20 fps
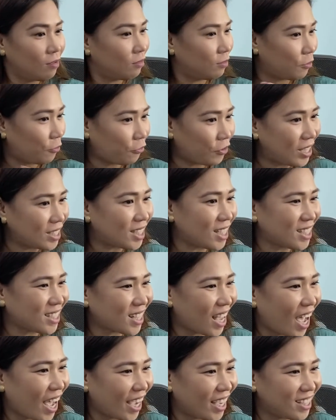the feces
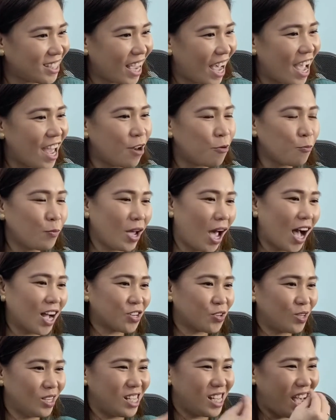side and we
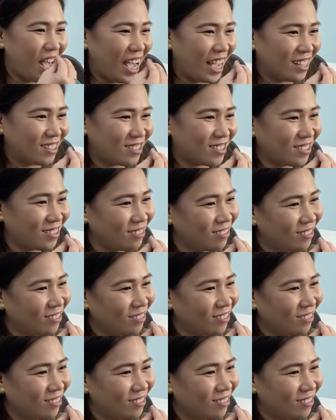actually ate.